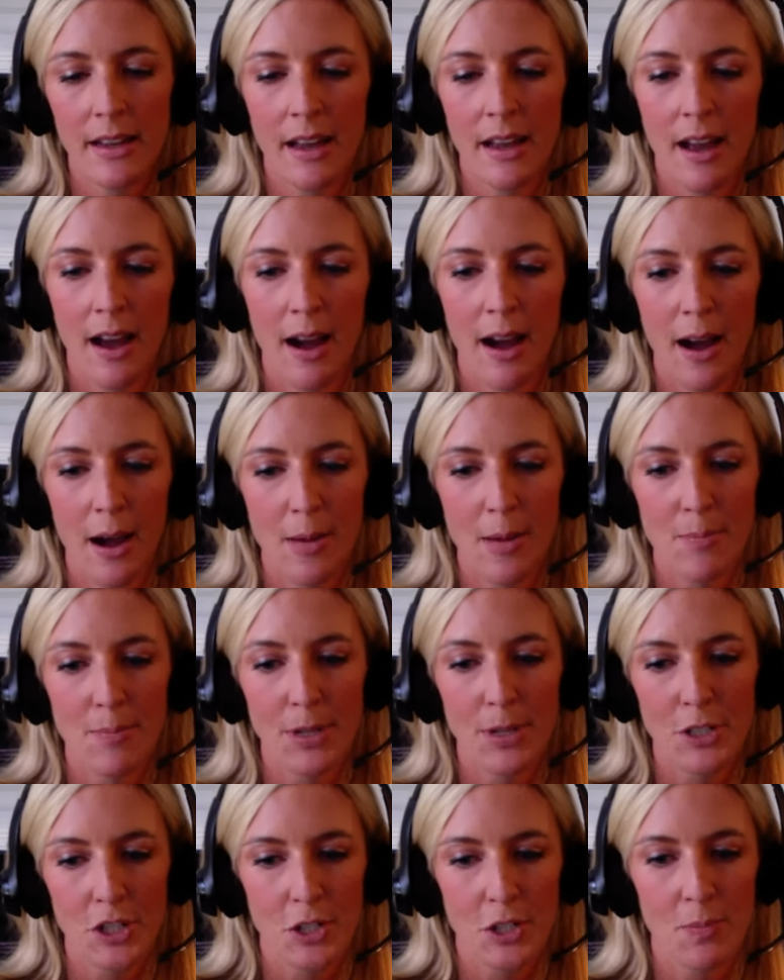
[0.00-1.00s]

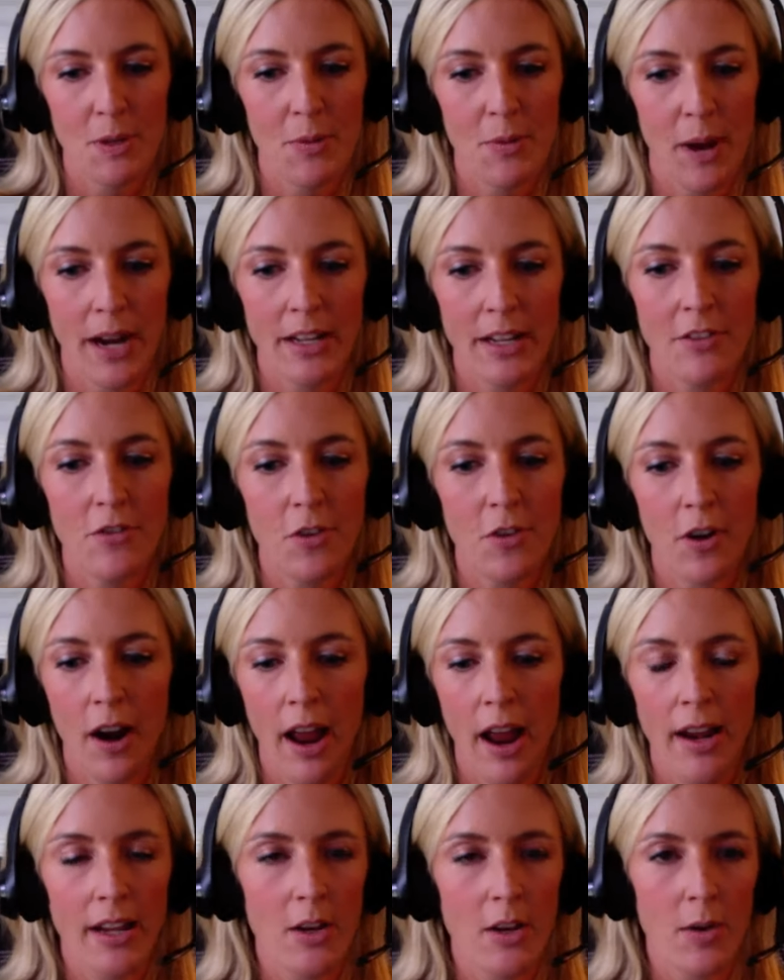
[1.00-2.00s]
But just be ready for
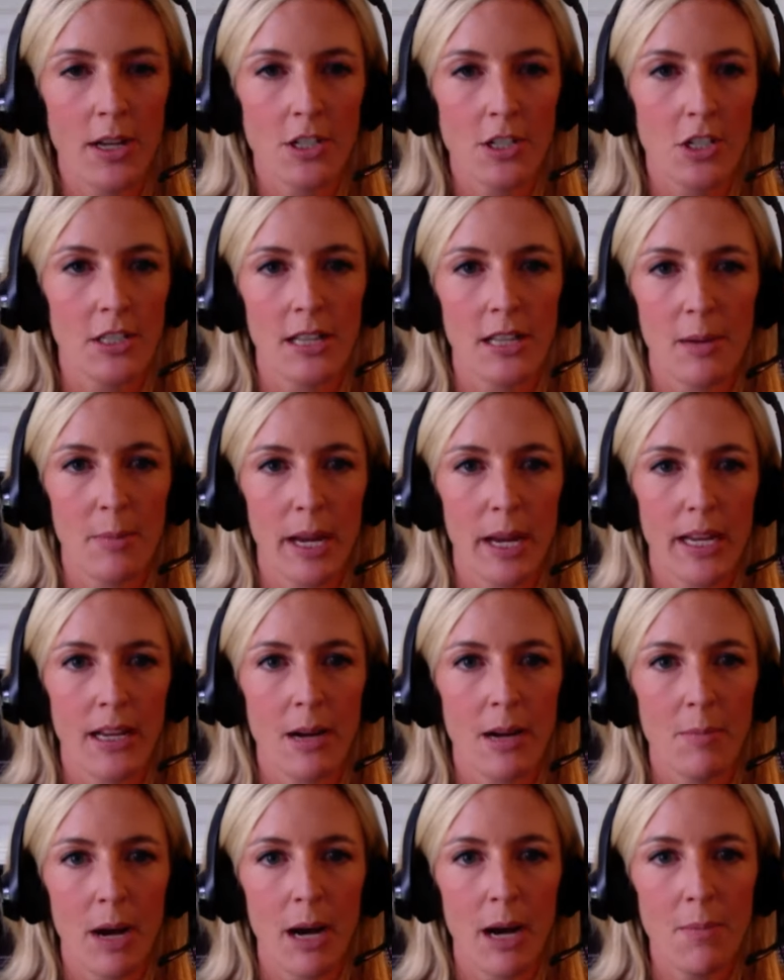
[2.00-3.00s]
any question that might
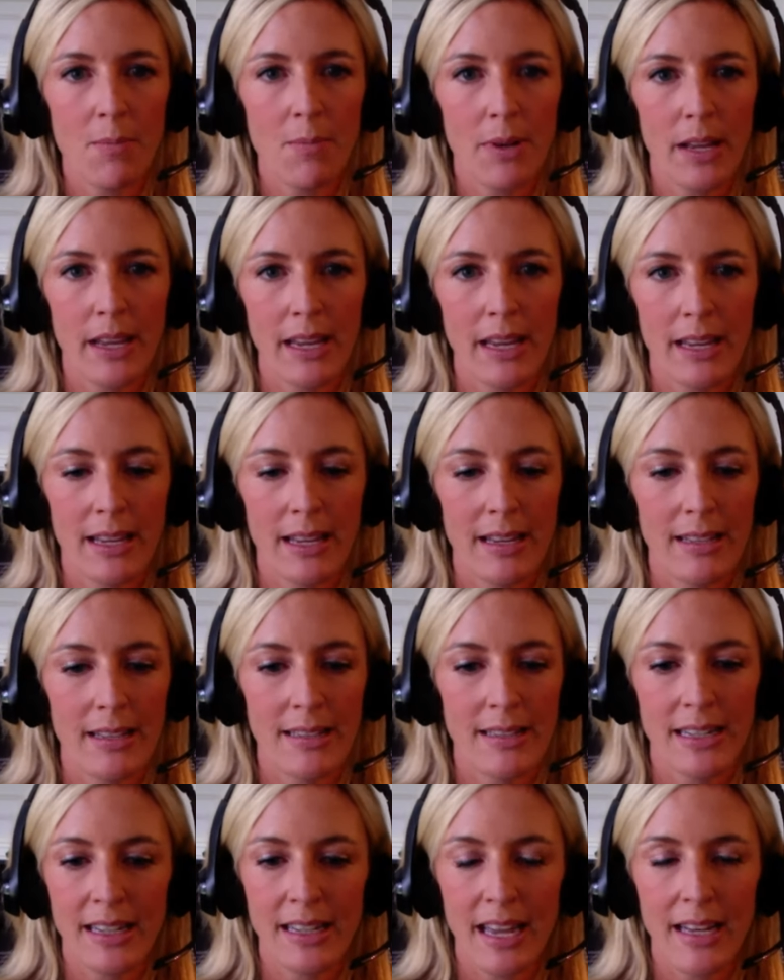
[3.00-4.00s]
come up. And
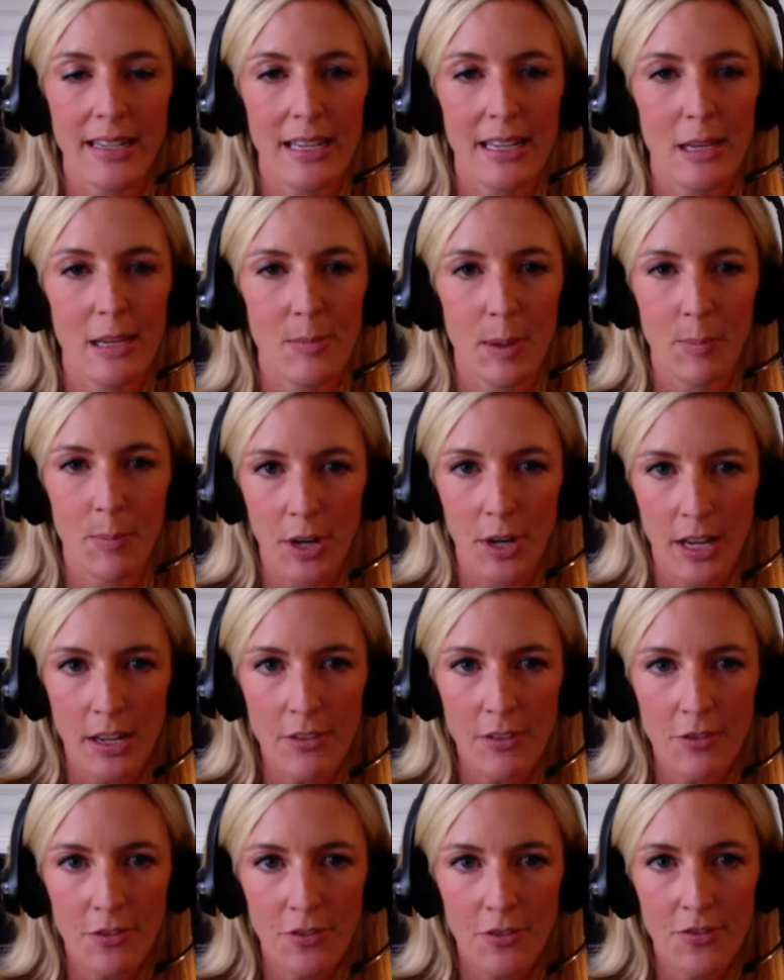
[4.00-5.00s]
again, keep it
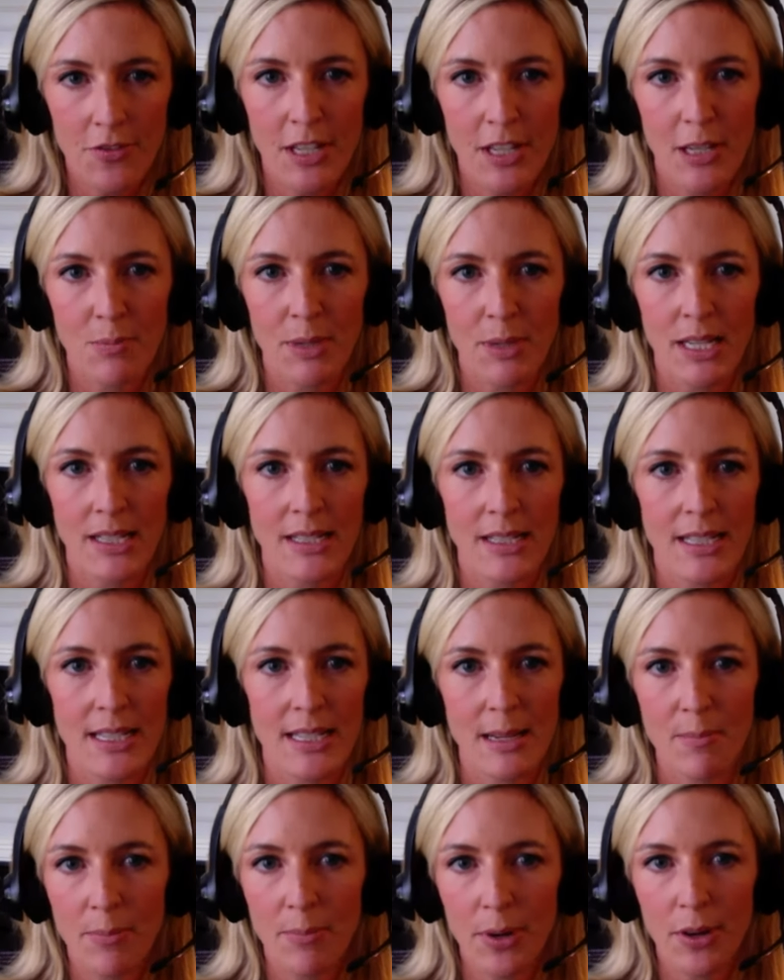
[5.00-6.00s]
brief, keep it
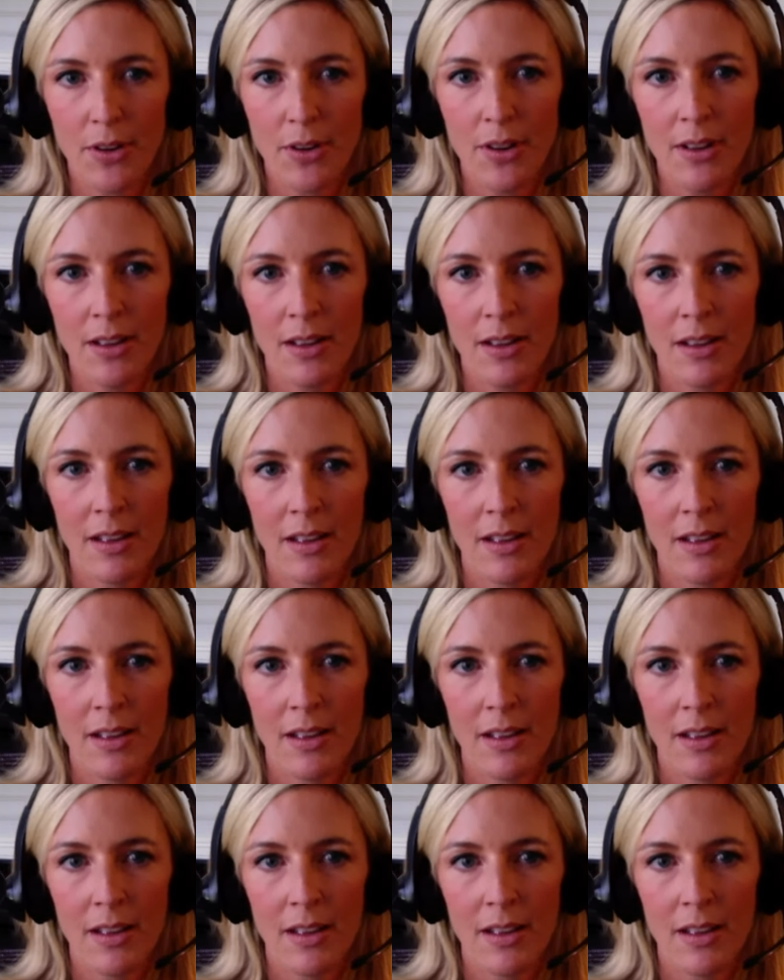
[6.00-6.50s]
simple.